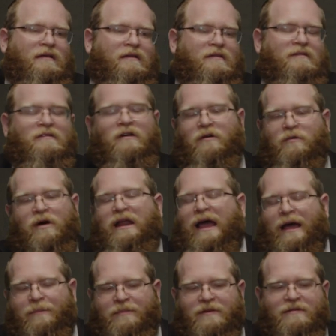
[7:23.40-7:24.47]
So what
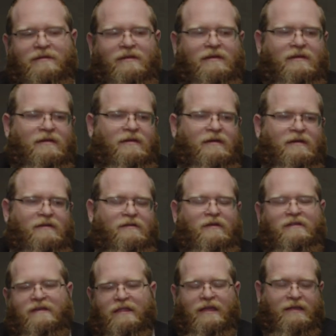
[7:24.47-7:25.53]
happened? So he
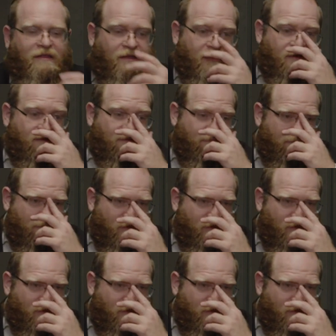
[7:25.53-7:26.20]
said like this.